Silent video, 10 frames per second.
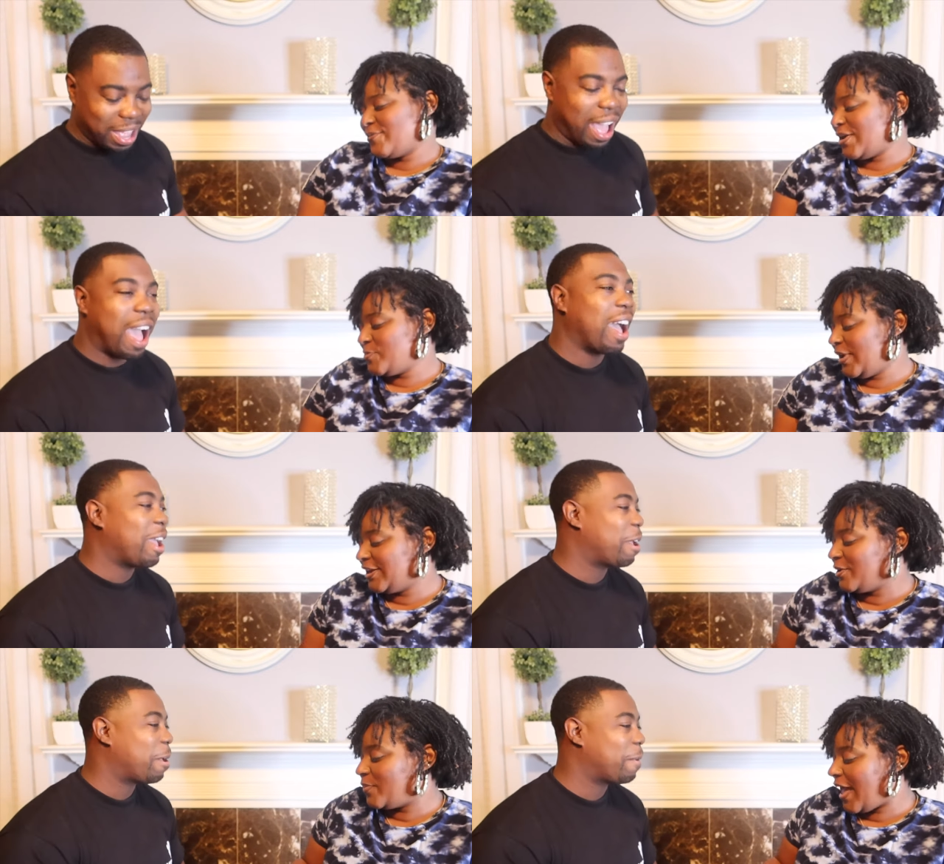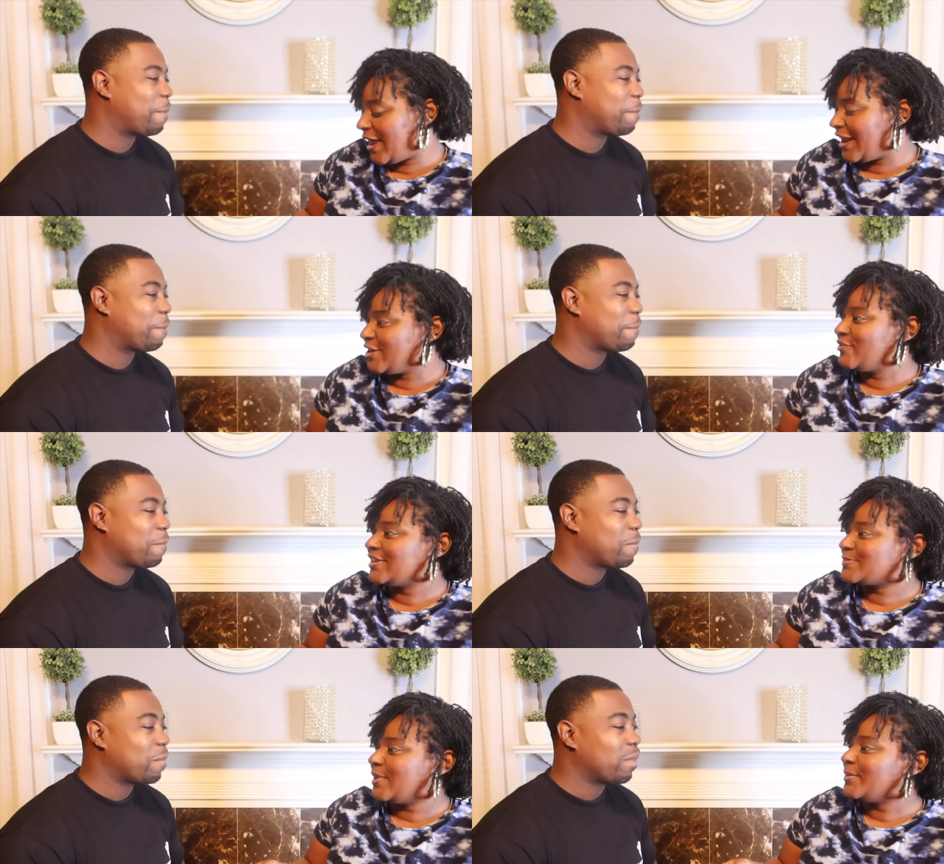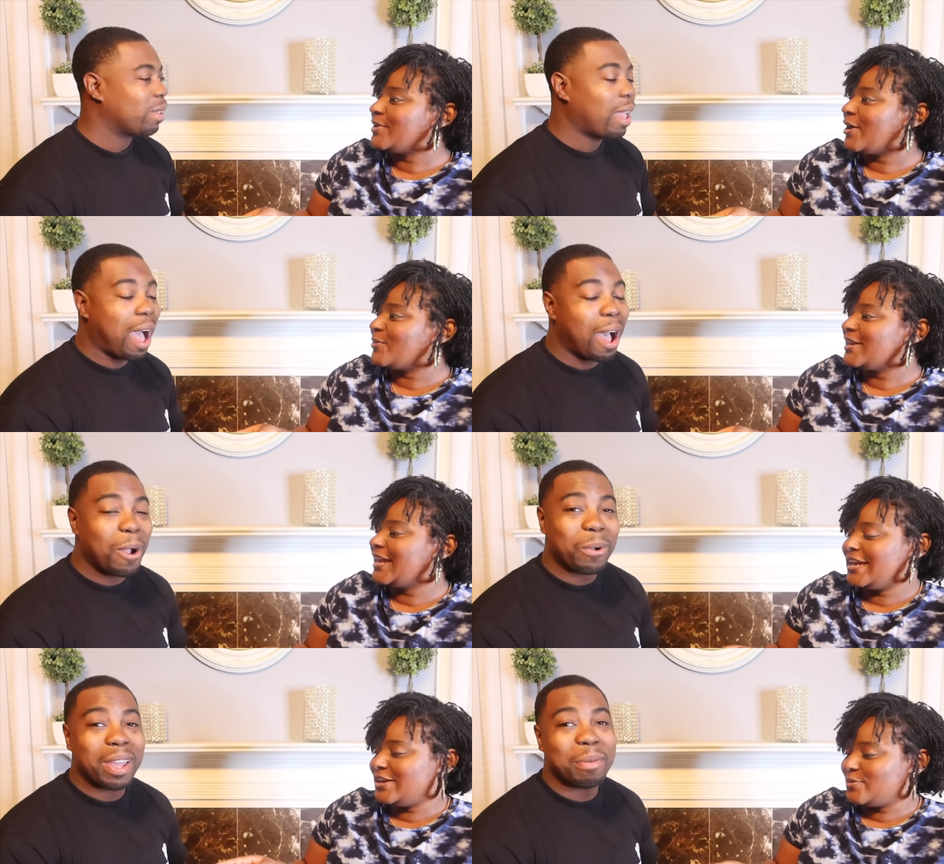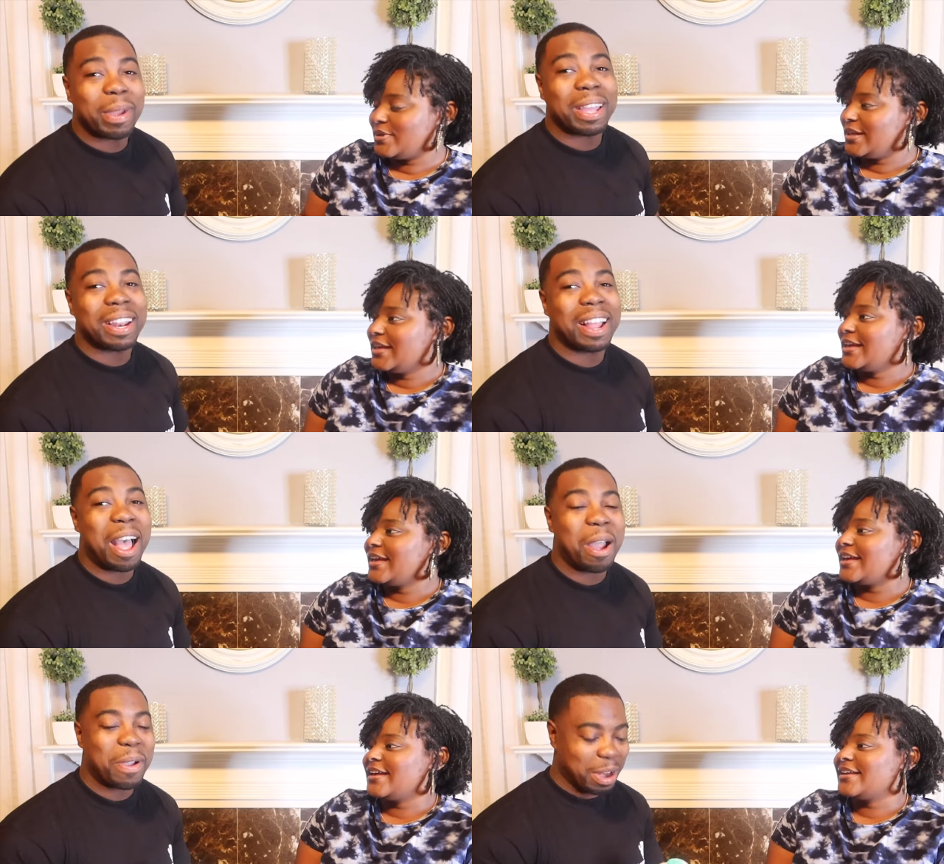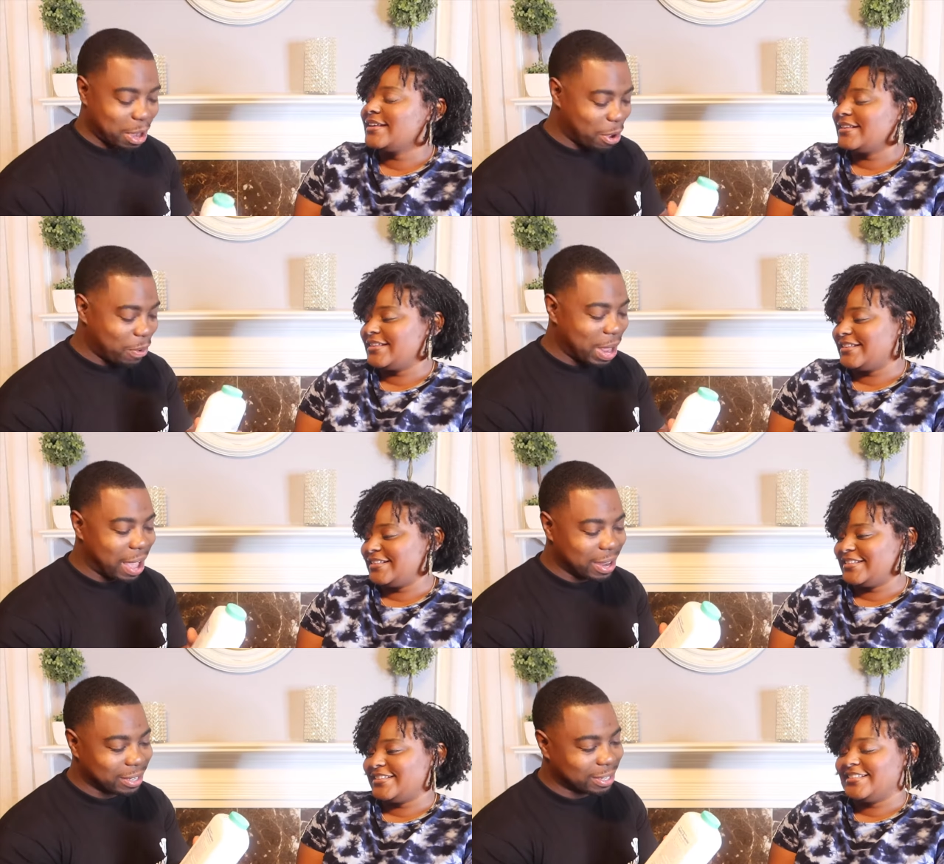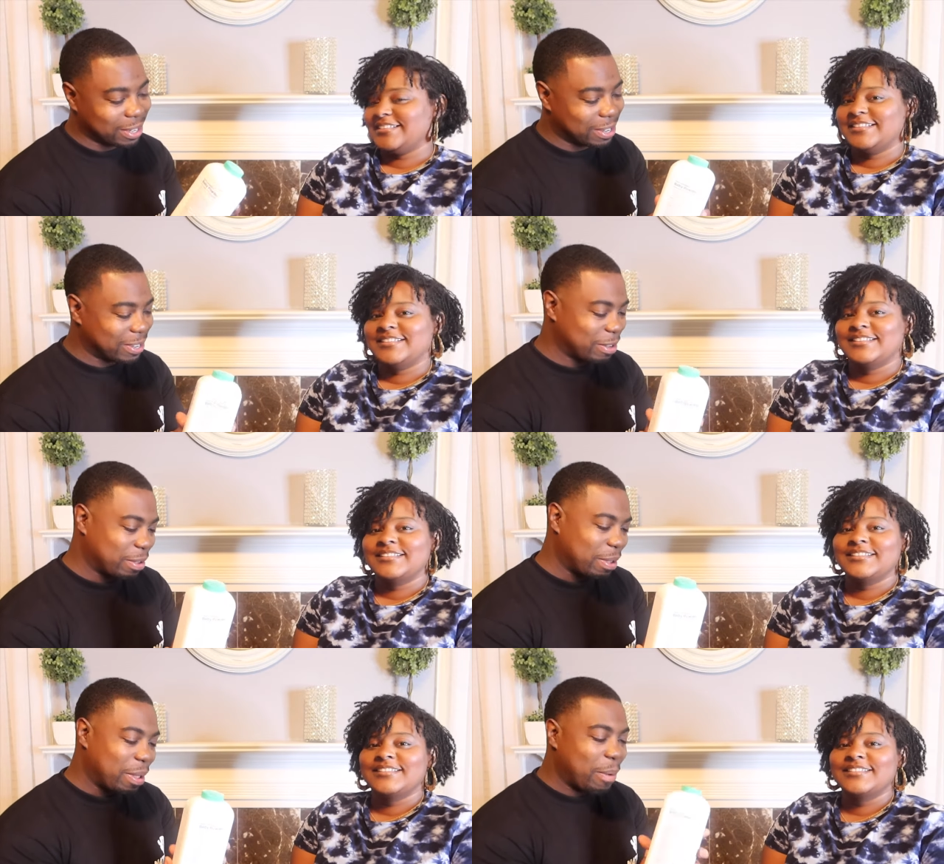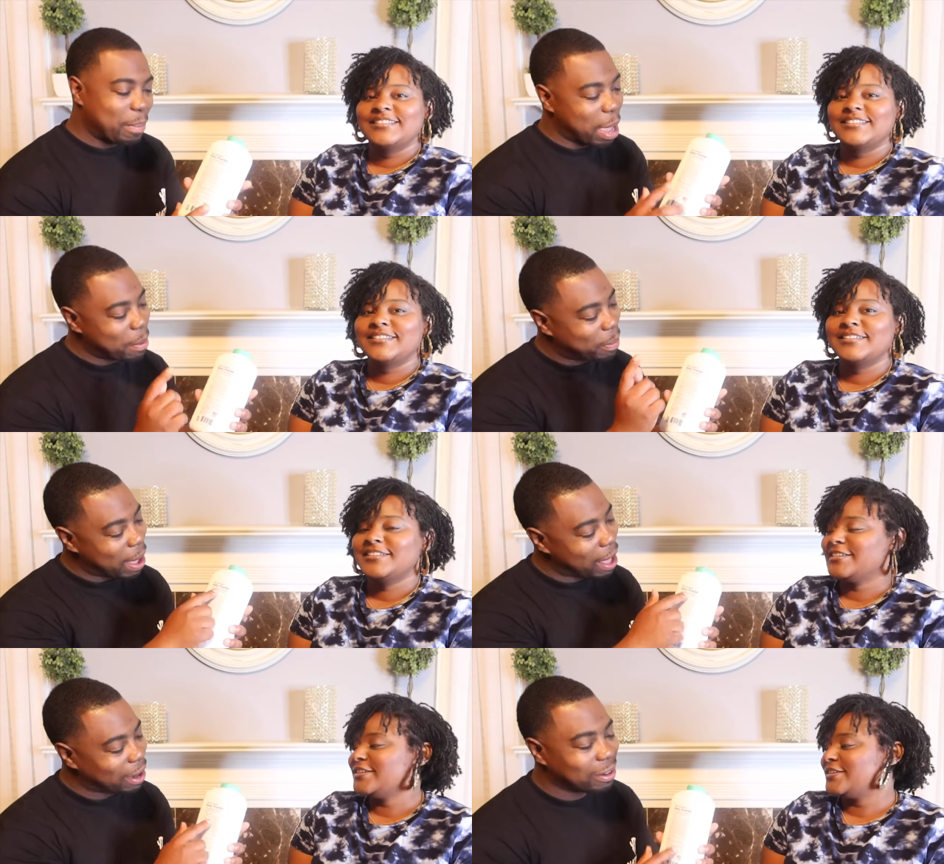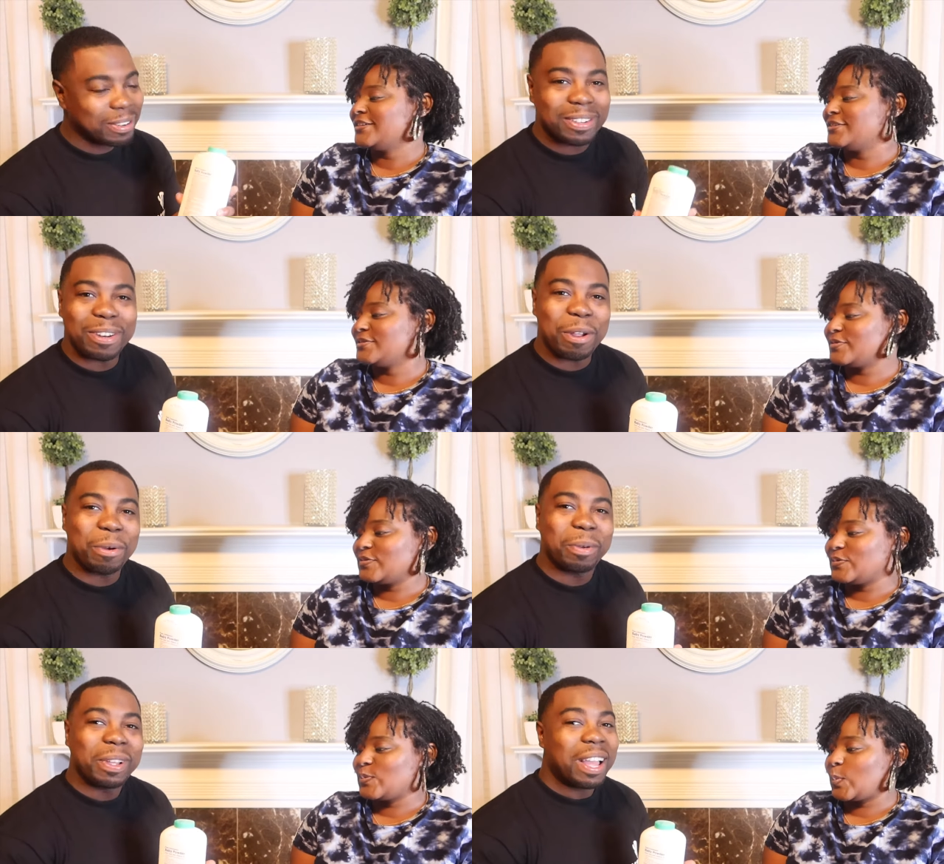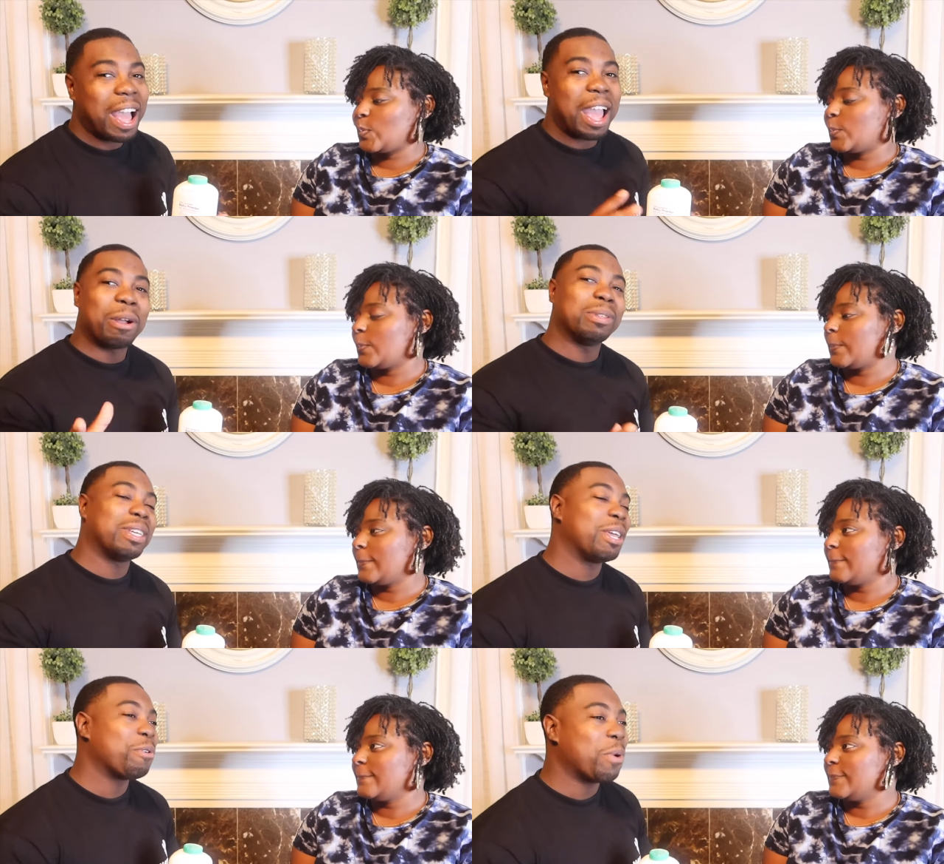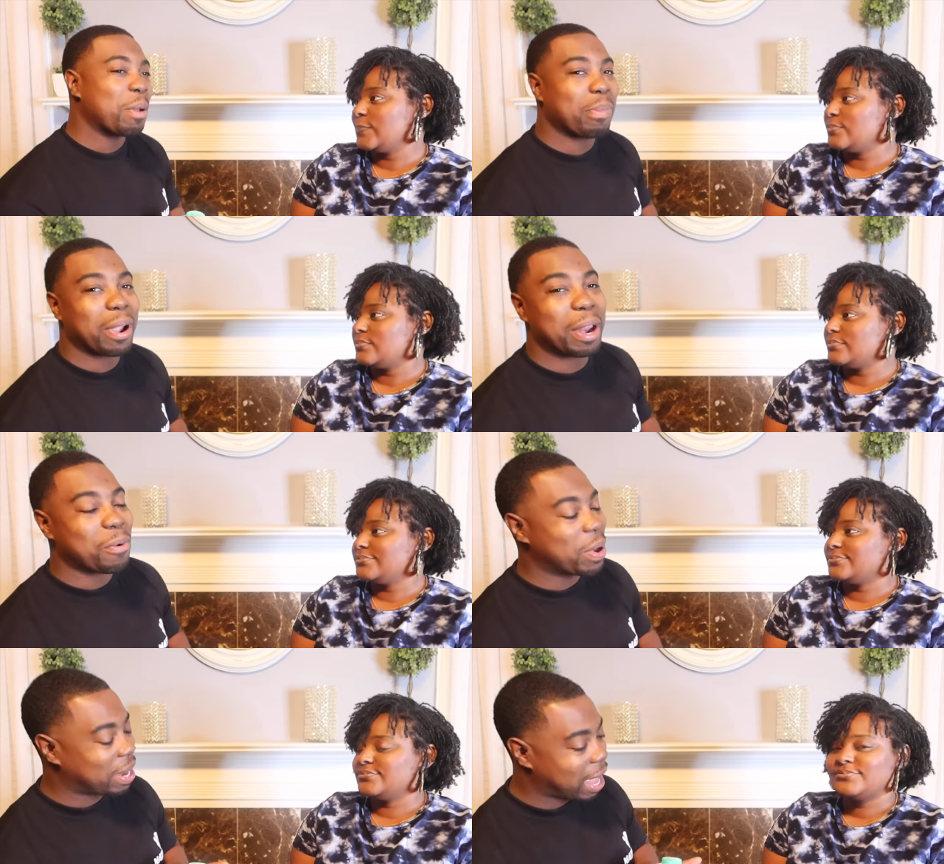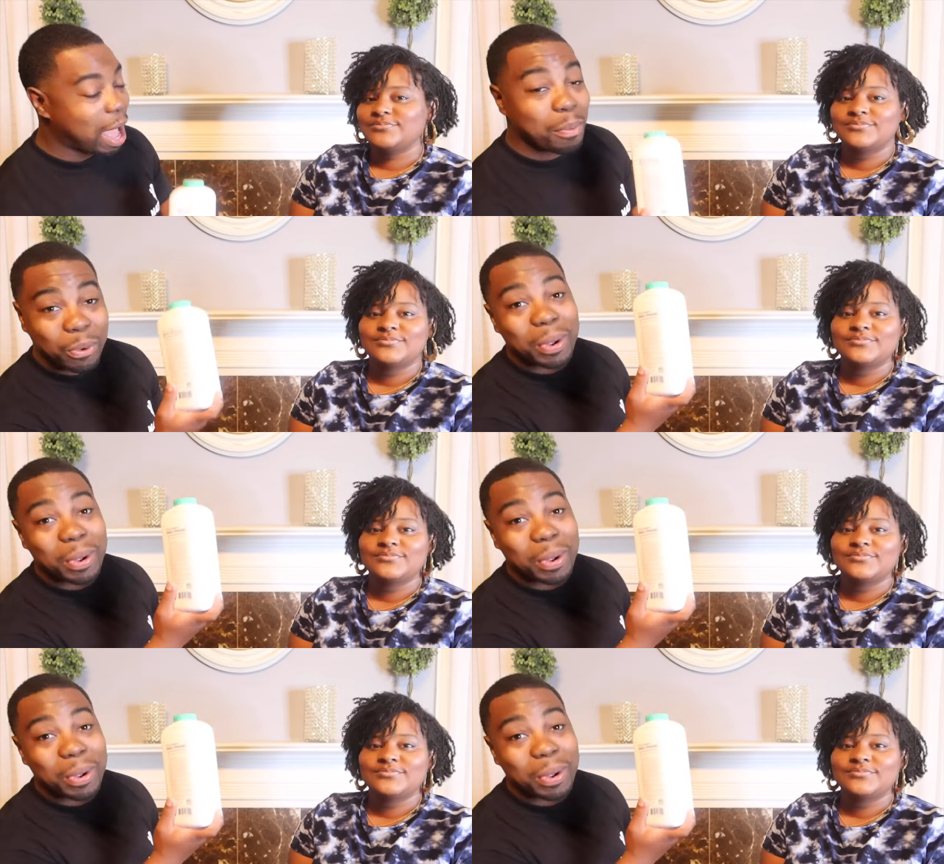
Speaker 1: Why you All picking right. up powder like you finna smack me already? Already,
Speaker 2: man. They already know we got this uh baby powder. You know, I ain't gonna tell you what brand and what kind, but